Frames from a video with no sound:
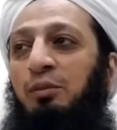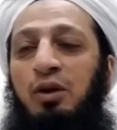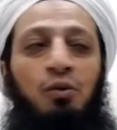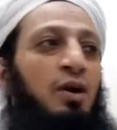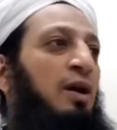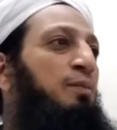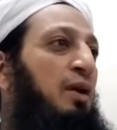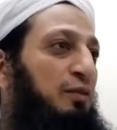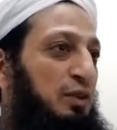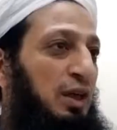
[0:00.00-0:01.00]
Munawwara,
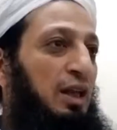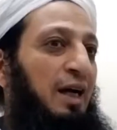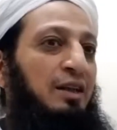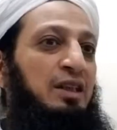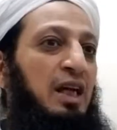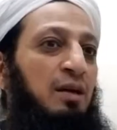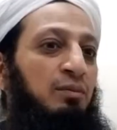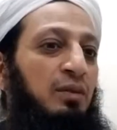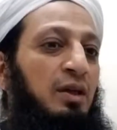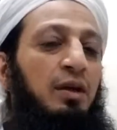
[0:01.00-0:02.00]
Prophet sallallahu
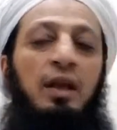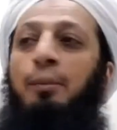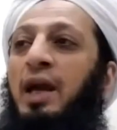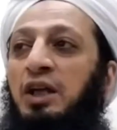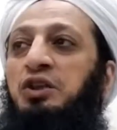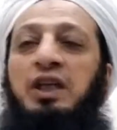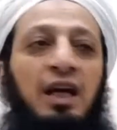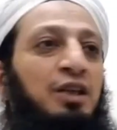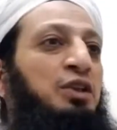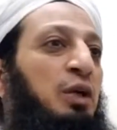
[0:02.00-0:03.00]
wasallam, the main
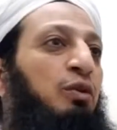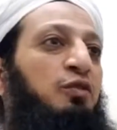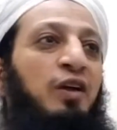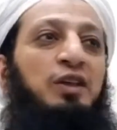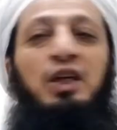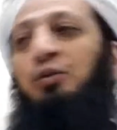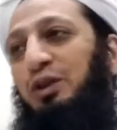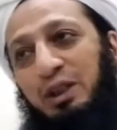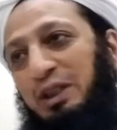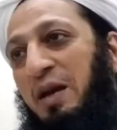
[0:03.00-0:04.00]
challenge he was facing
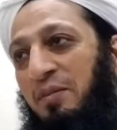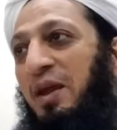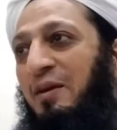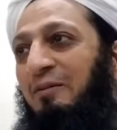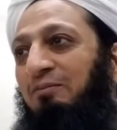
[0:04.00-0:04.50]
was the same thing.